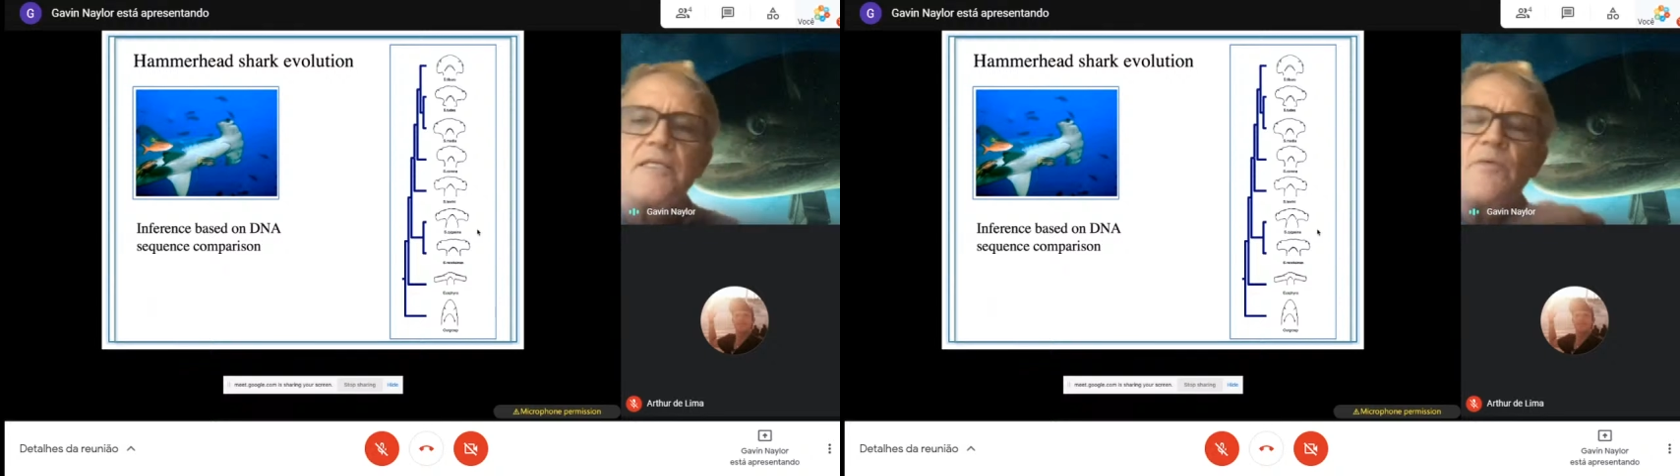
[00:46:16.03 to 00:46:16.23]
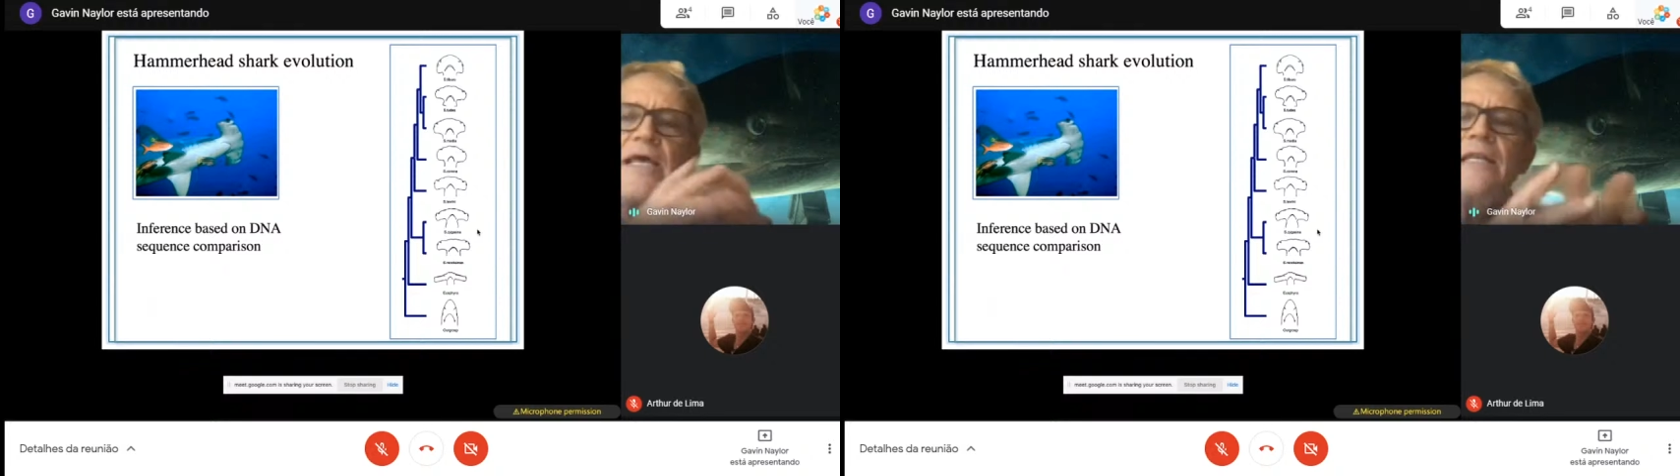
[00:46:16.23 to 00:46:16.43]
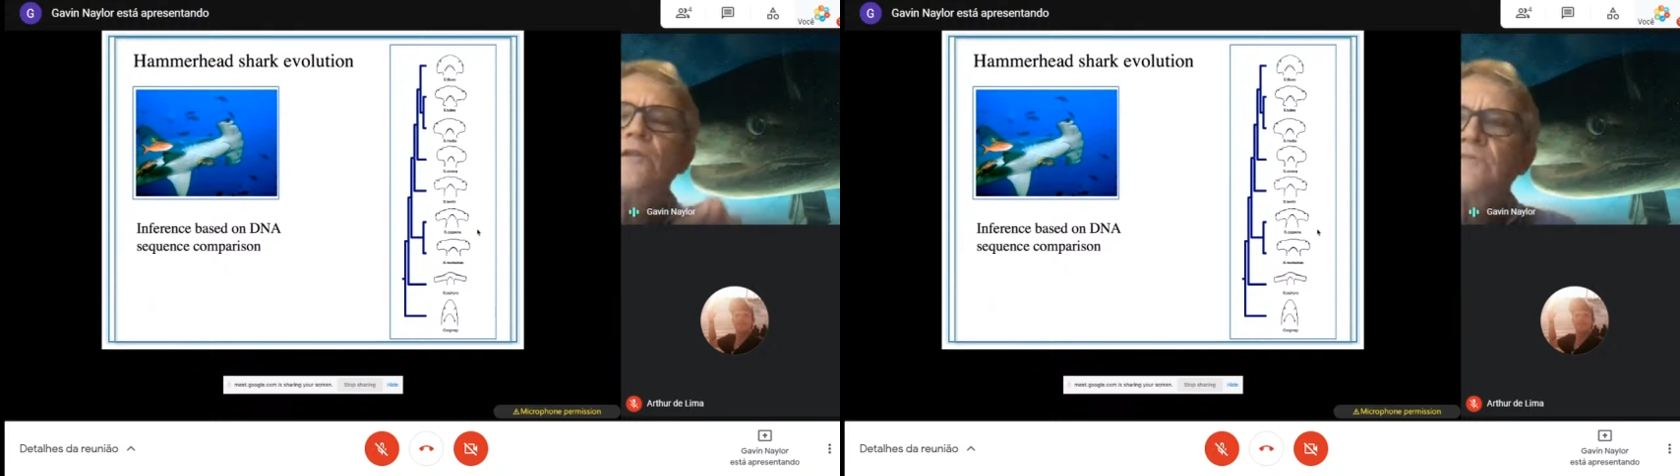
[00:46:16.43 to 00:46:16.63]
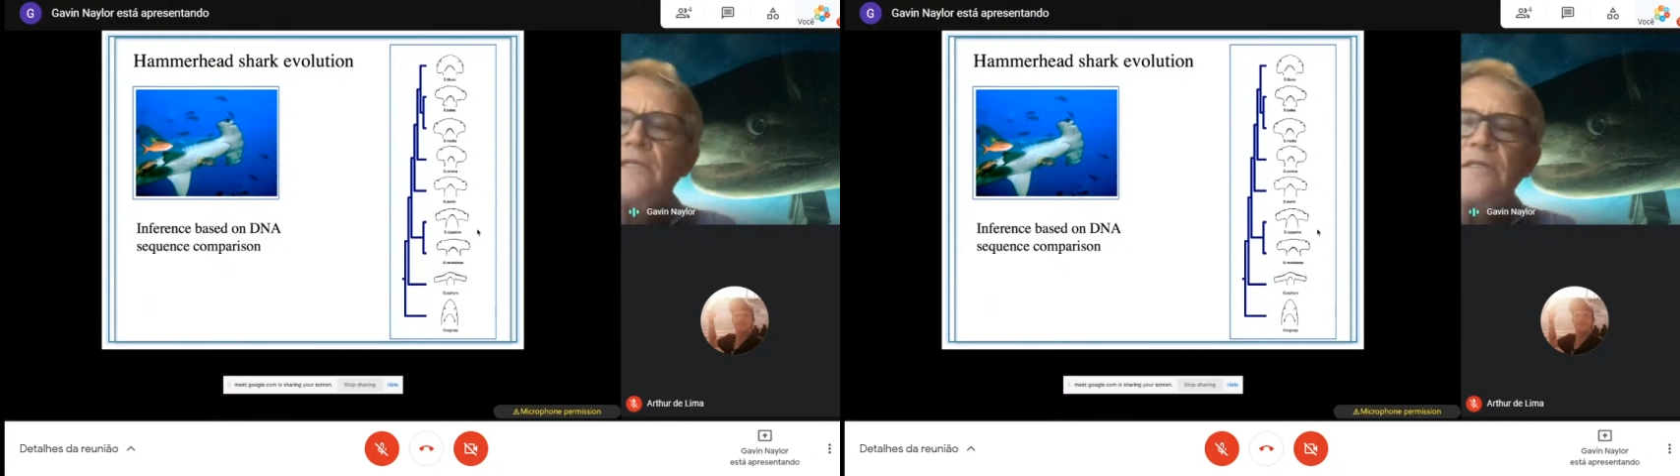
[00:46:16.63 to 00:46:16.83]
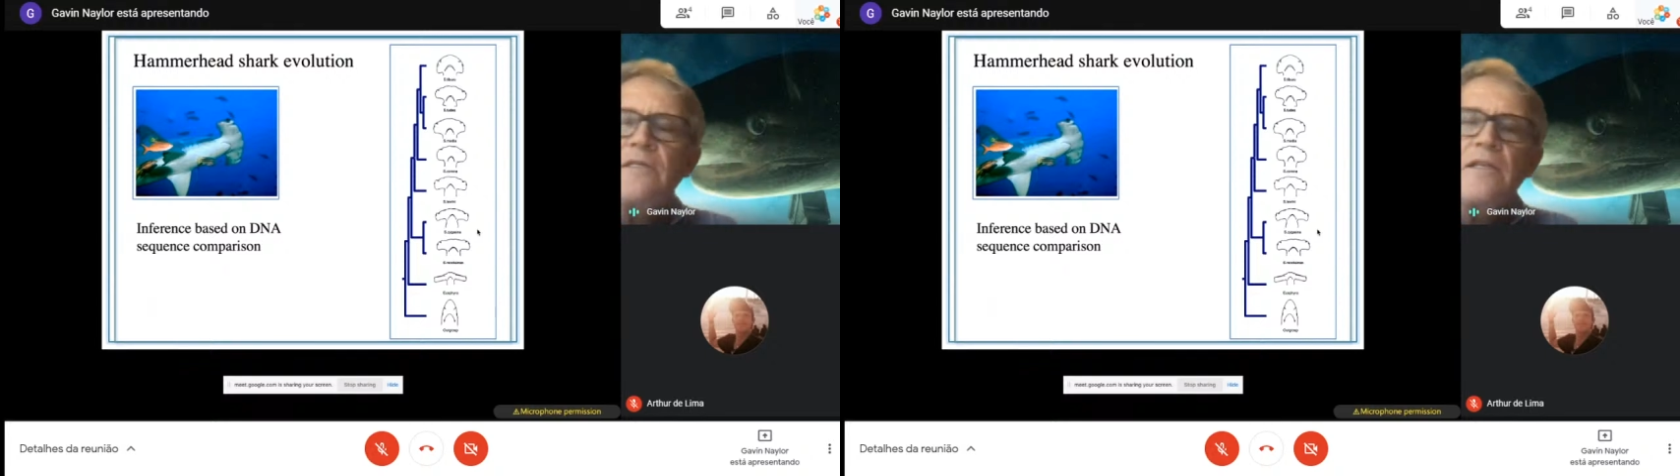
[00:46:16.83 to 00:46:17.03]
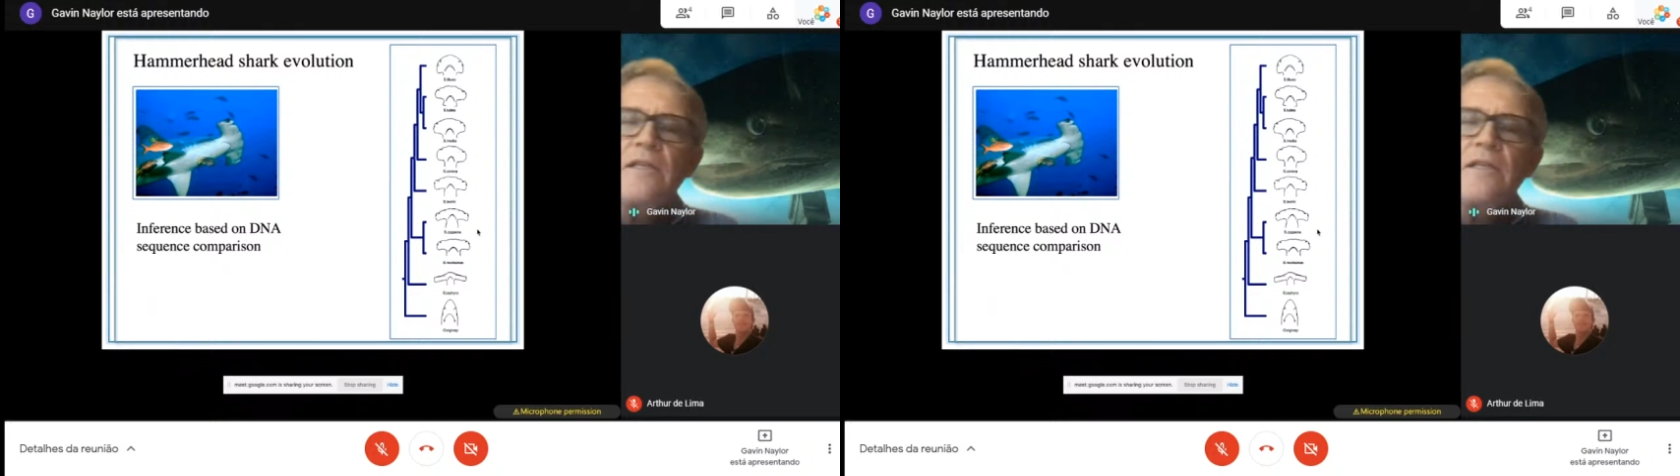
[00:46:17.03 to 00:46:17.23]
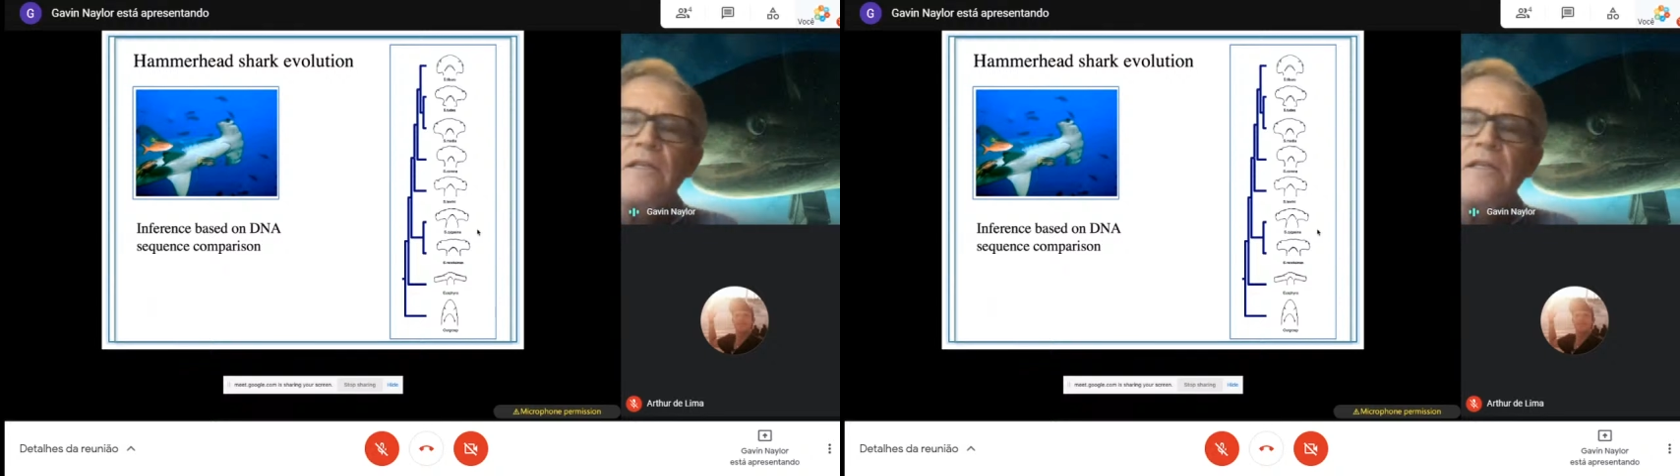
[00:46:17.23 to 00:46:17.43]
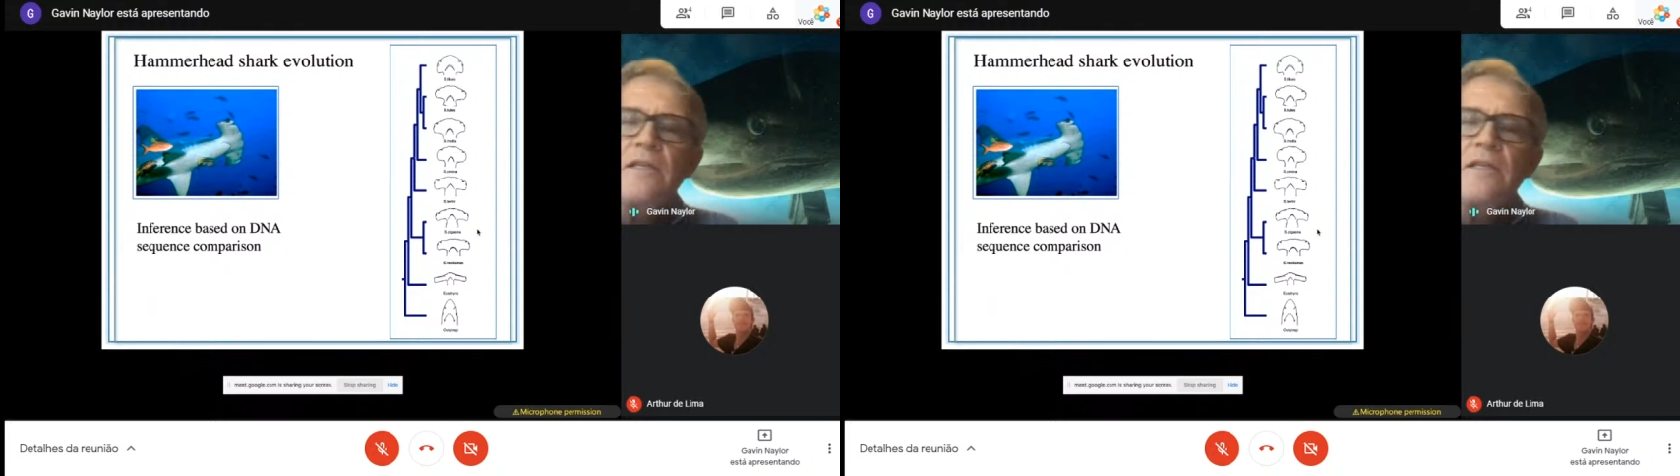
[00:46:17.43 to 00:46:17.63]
So we then looked at hundreds